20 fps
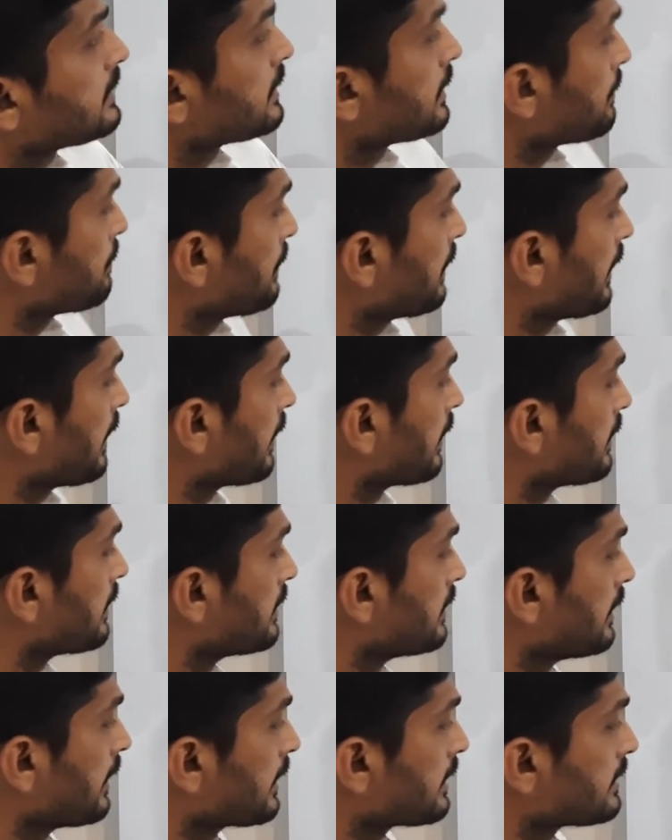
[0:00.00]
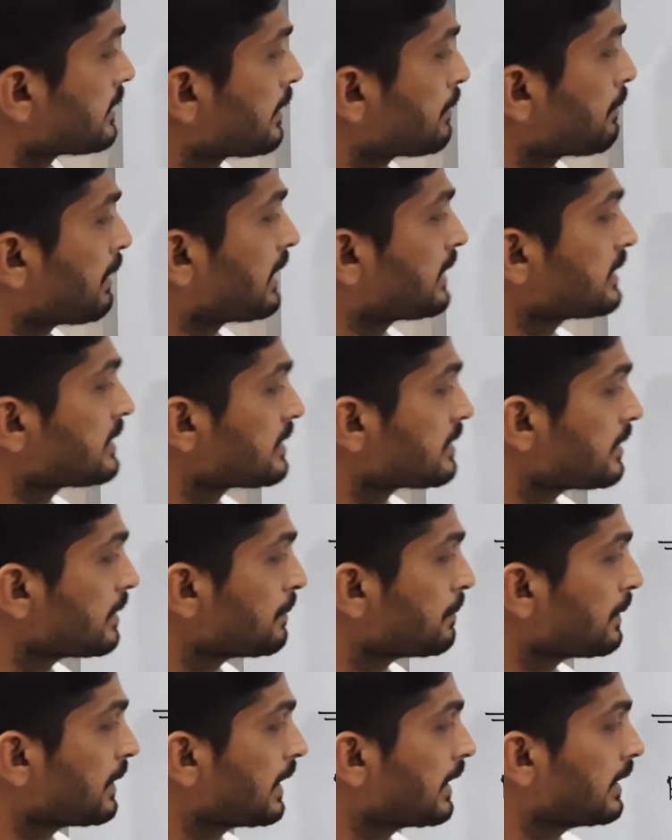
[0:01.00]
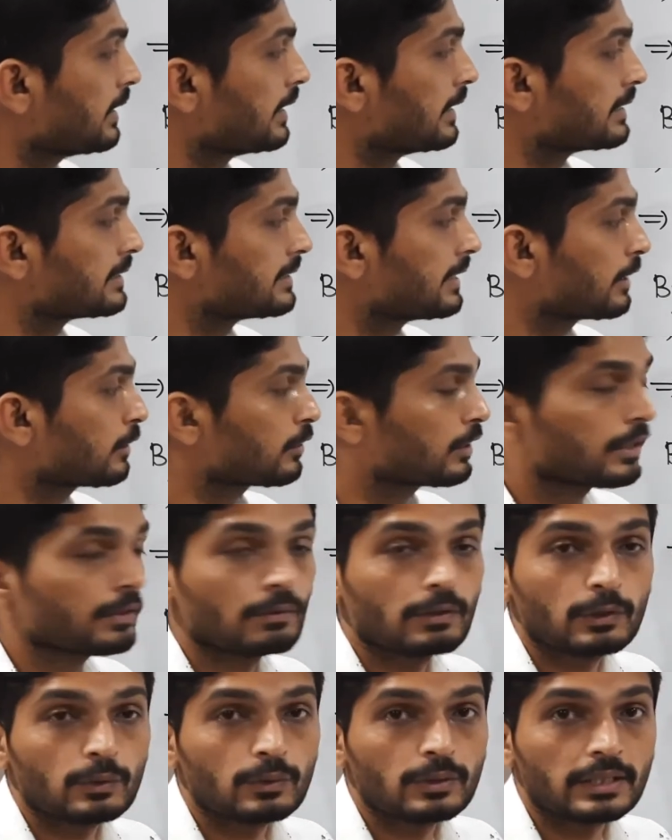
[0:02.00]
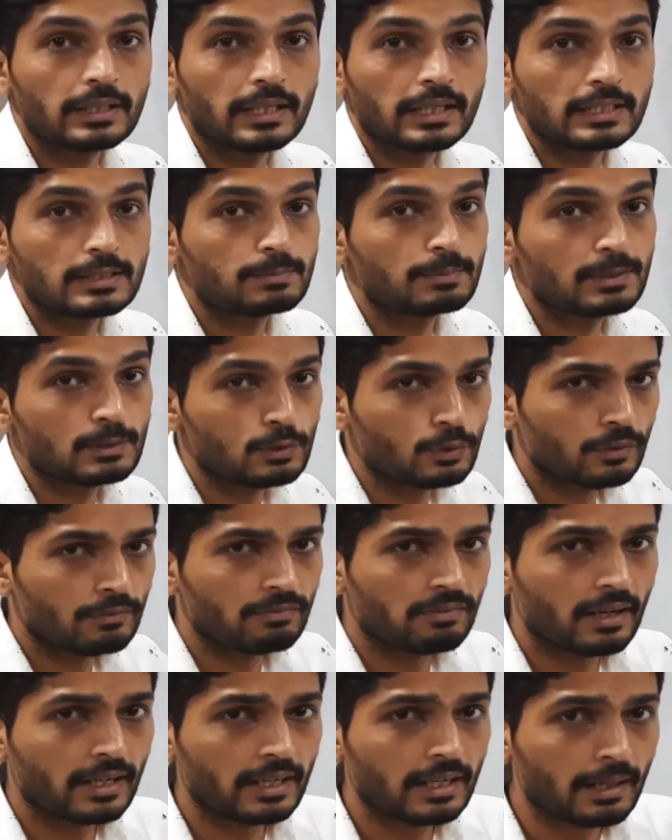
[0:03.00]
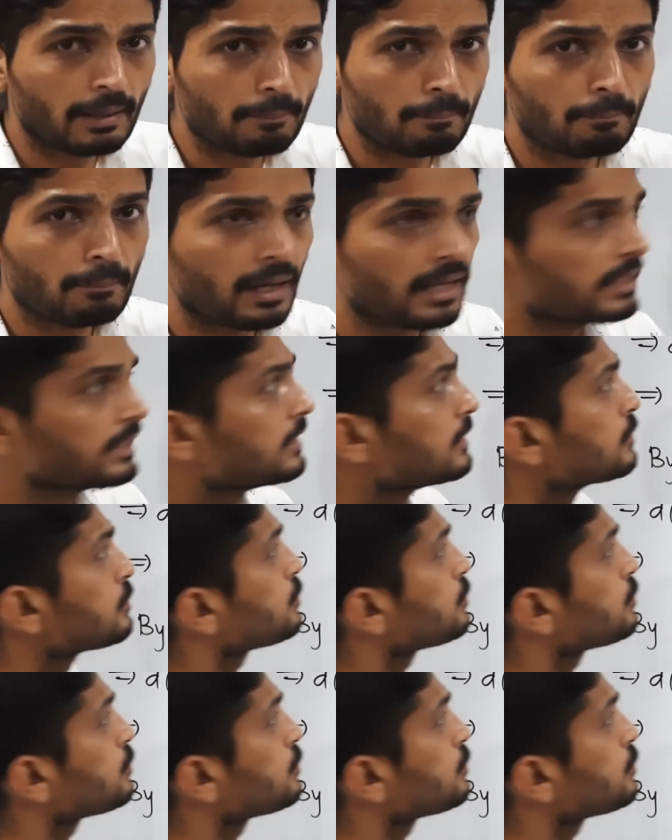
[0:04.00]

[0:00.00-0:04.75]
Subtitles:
dpa. Dxa minus dpa less than or equal to dxp. So if I combine these